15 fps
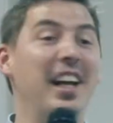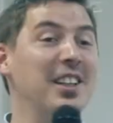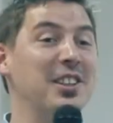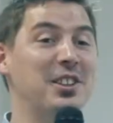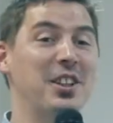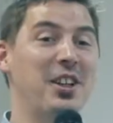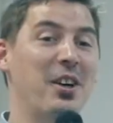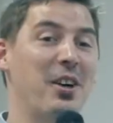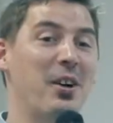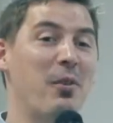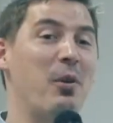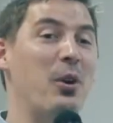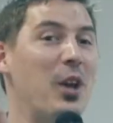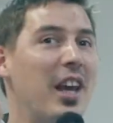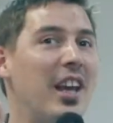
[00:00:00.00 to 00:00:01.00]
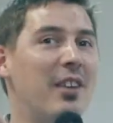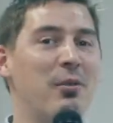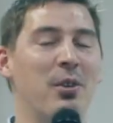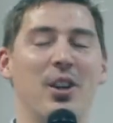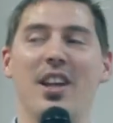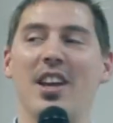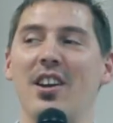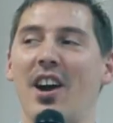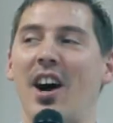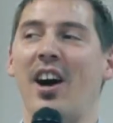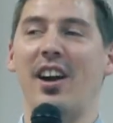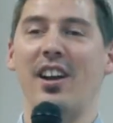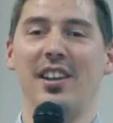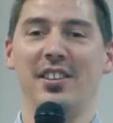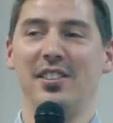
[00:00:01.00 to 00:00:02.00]
else? When you hear
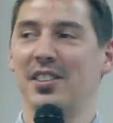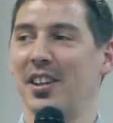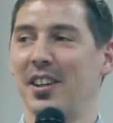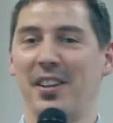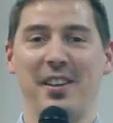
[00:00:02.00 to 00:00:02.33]
Ireland?